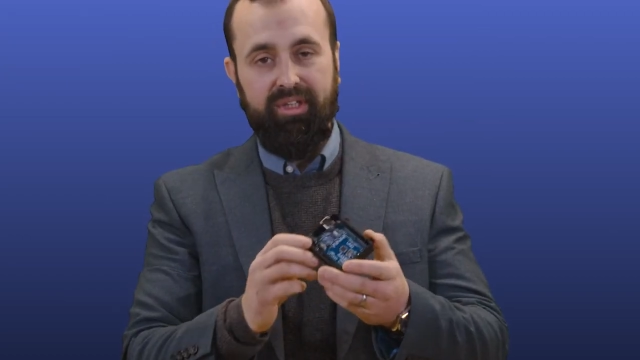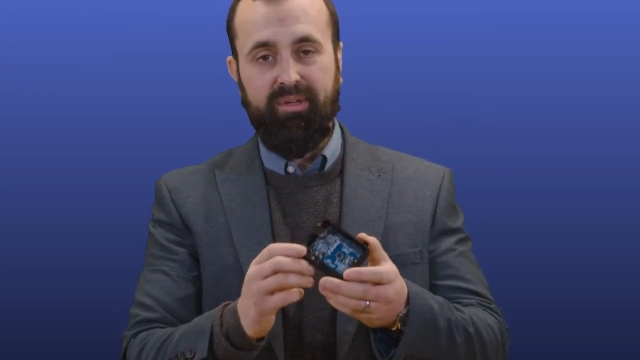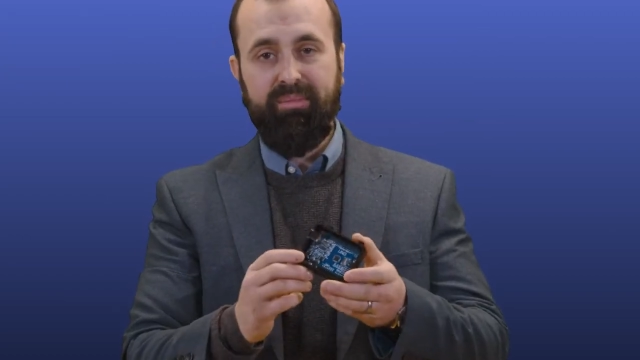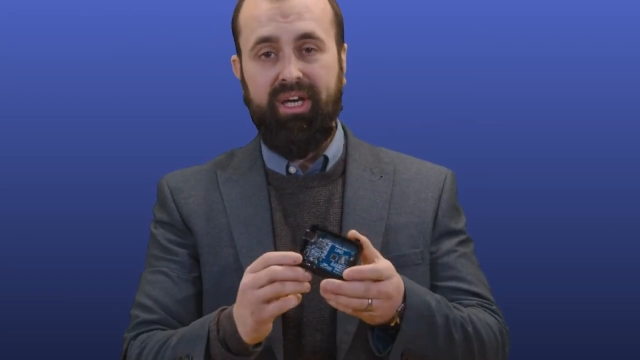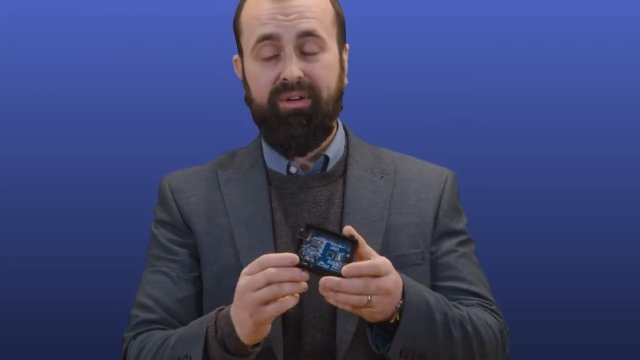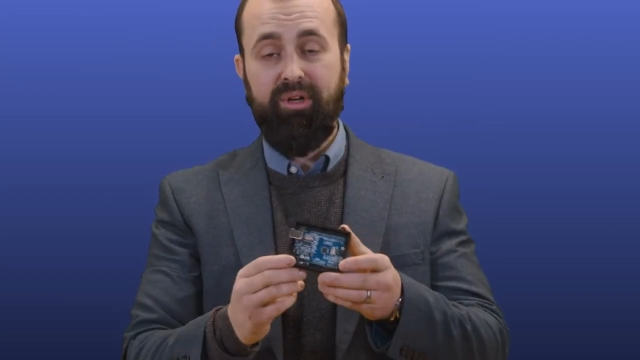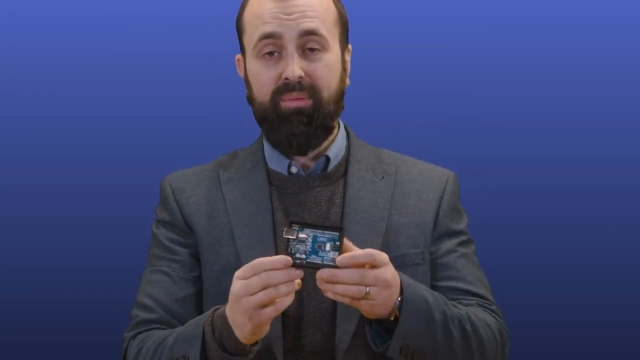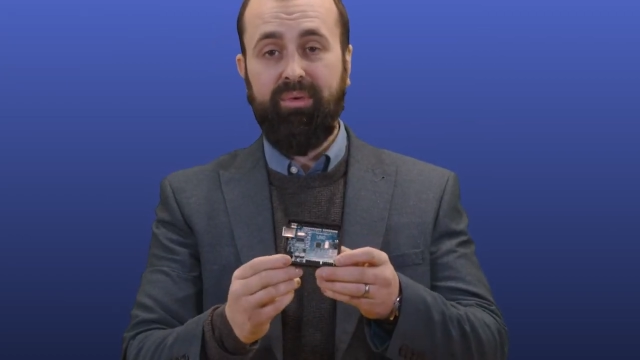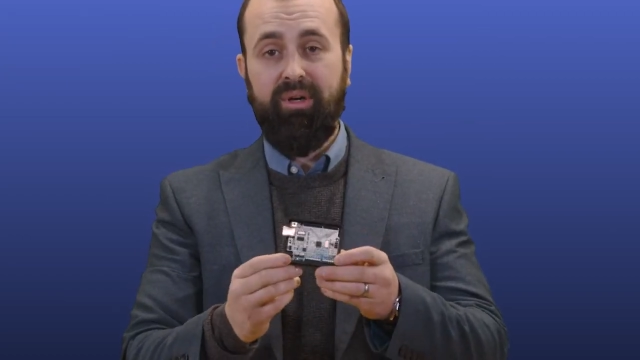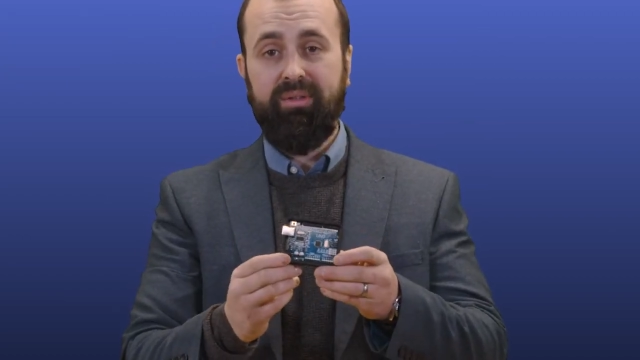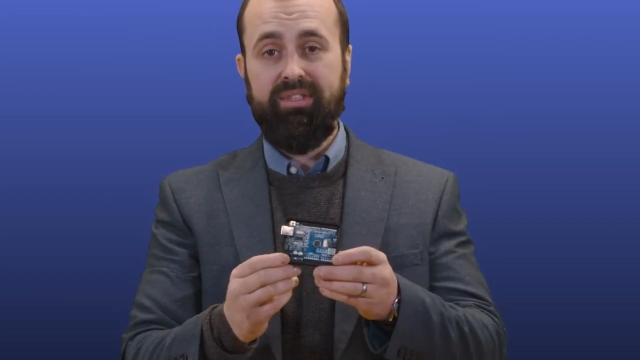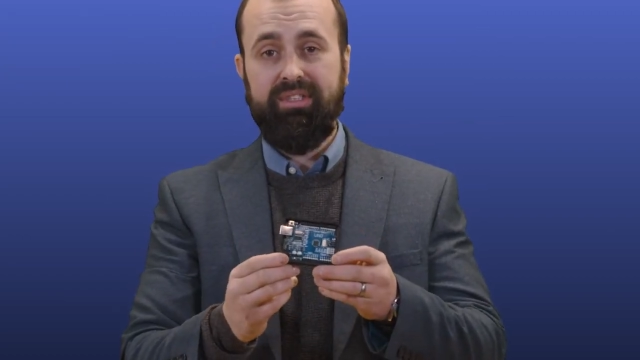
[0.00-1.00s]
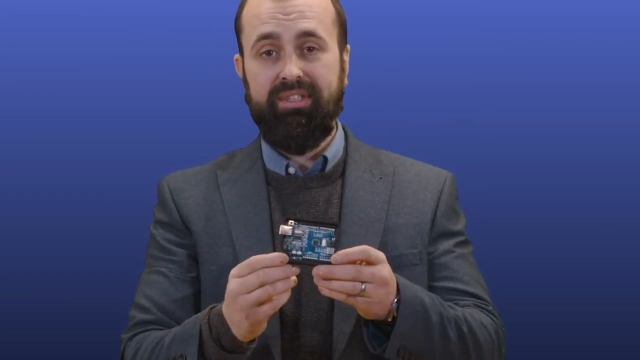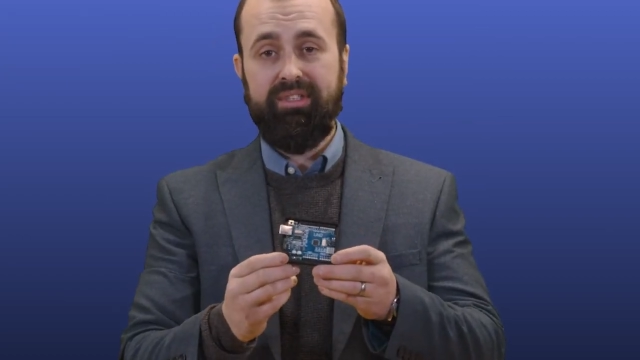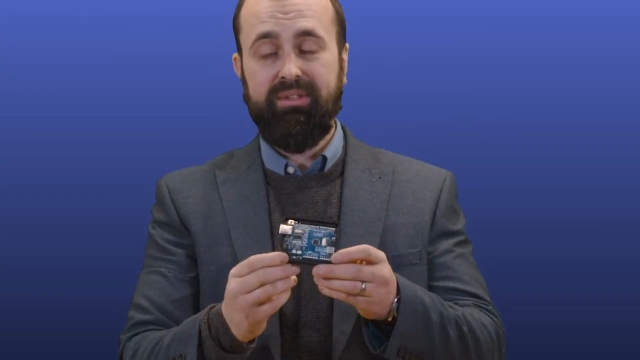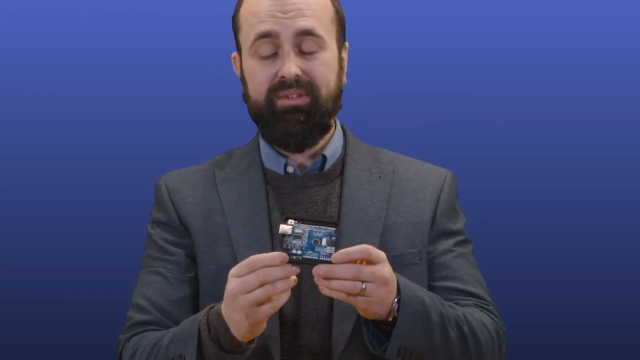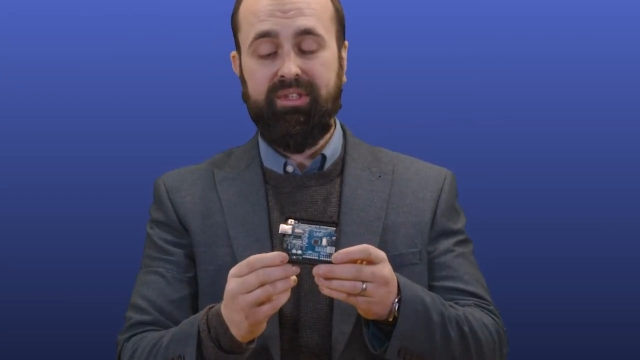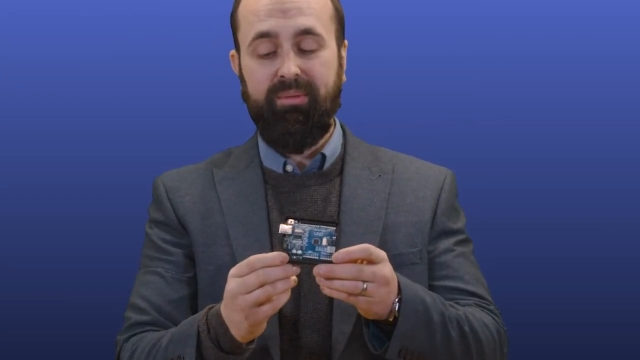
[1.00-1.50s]

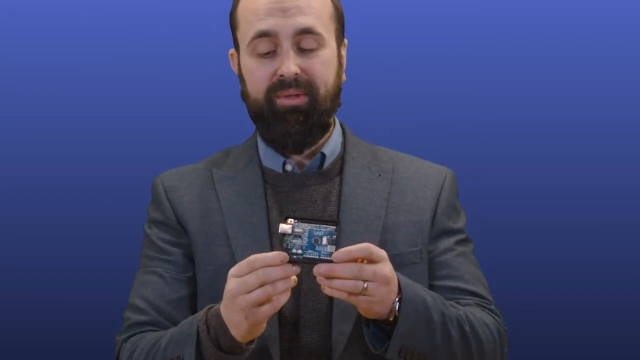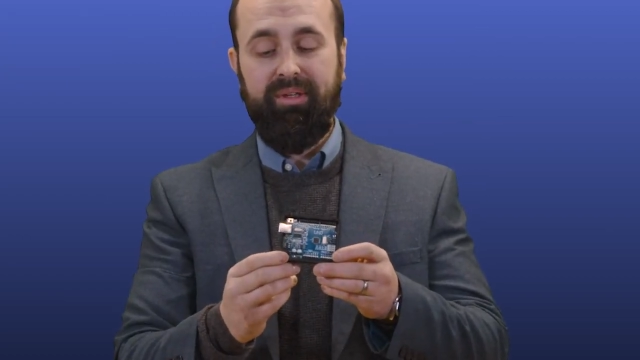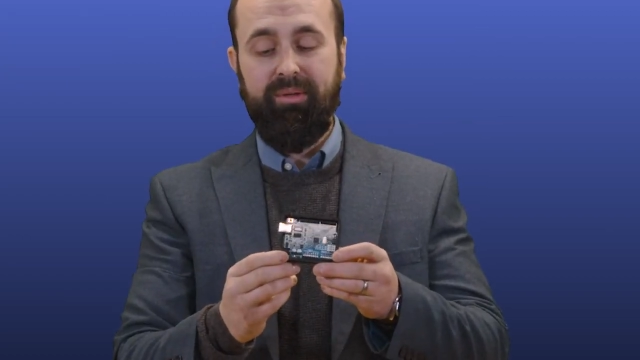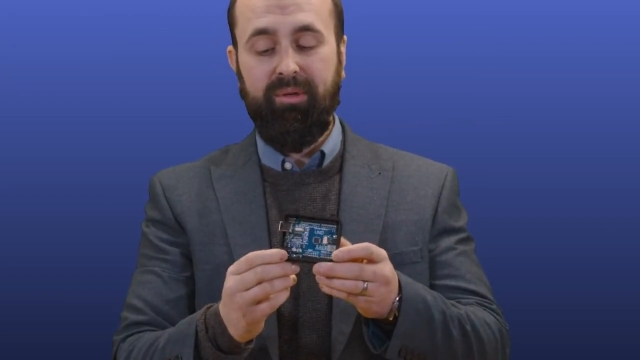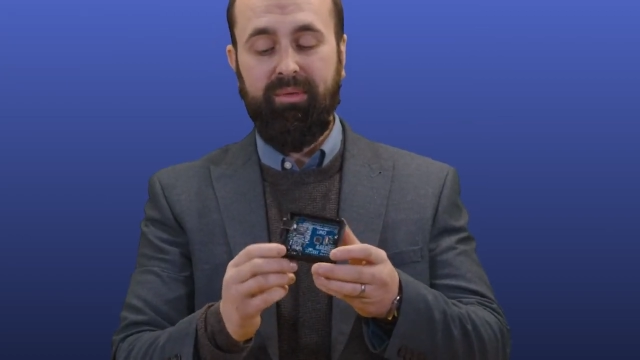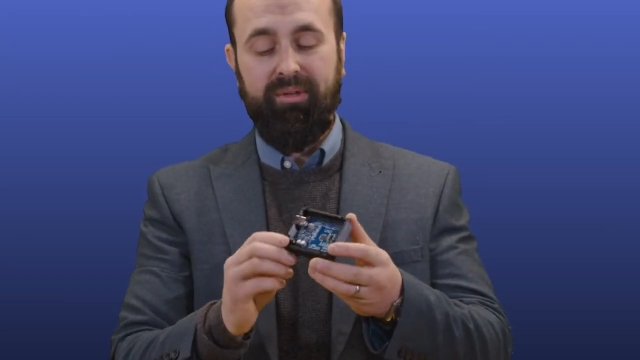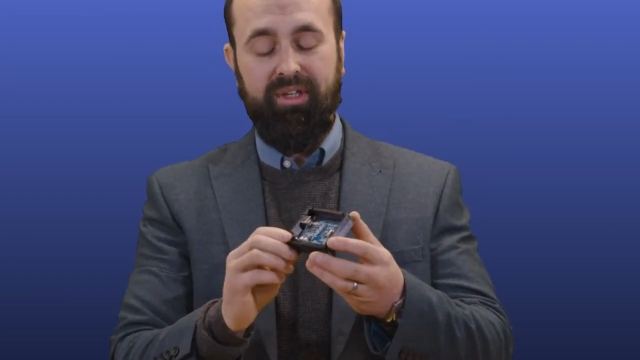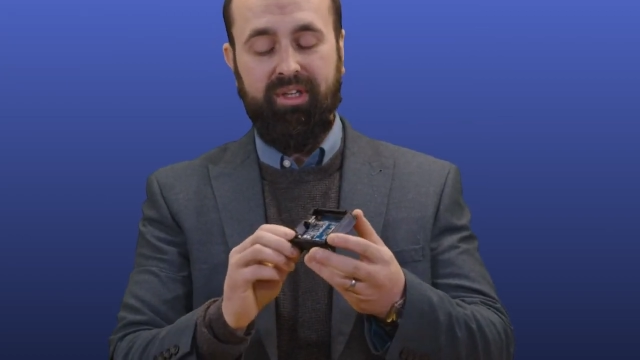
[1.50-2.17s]
microprocessors. So we upload